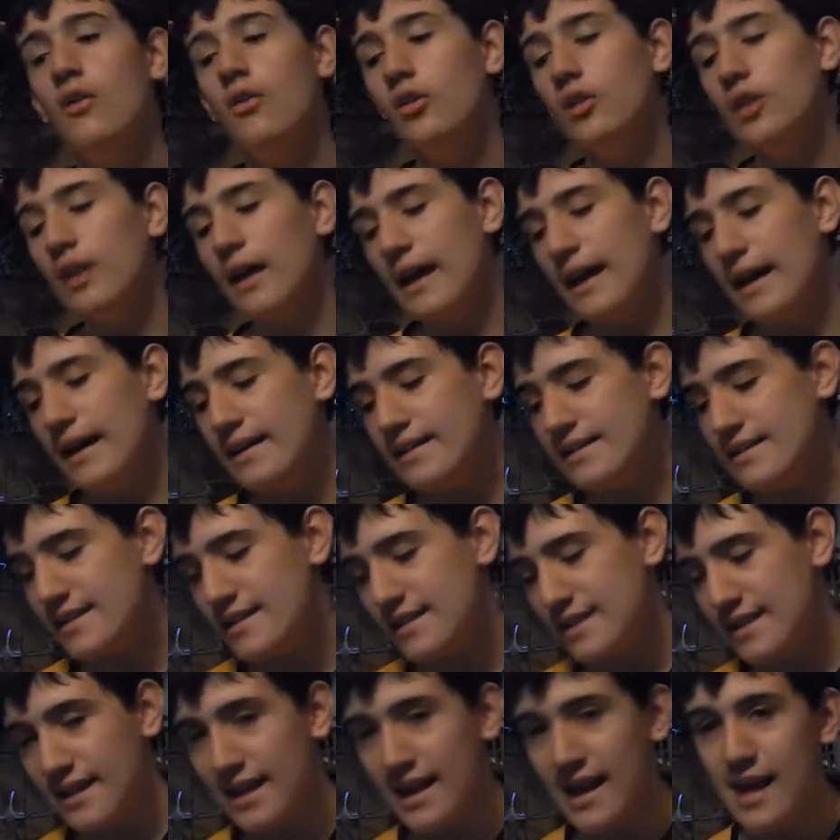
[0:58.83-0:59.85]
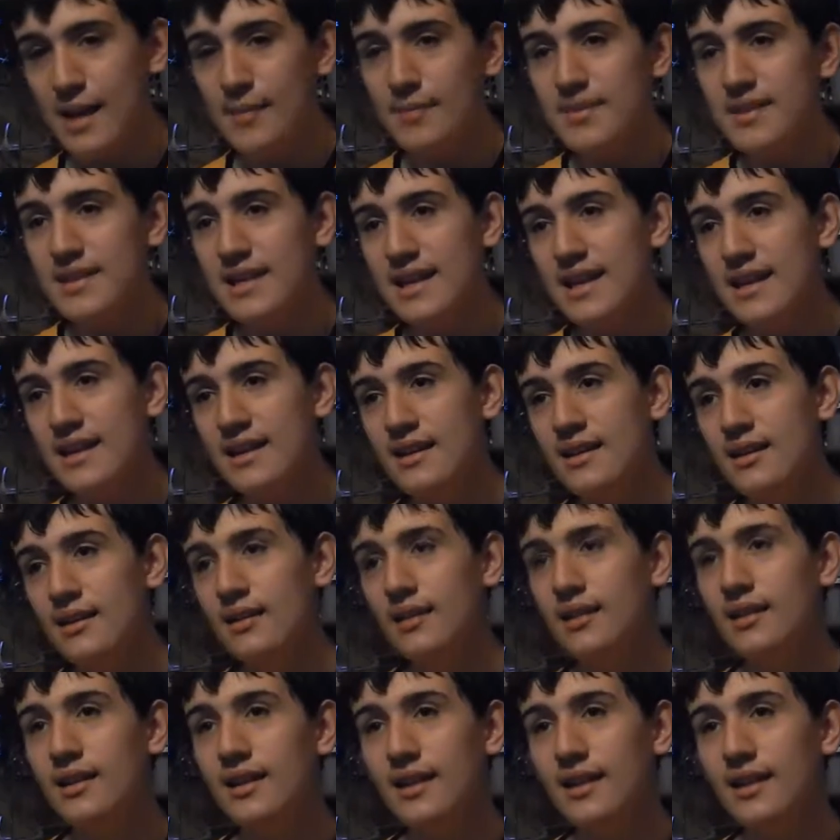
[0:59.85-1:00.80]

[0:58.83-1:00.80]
All hands, this is the captain.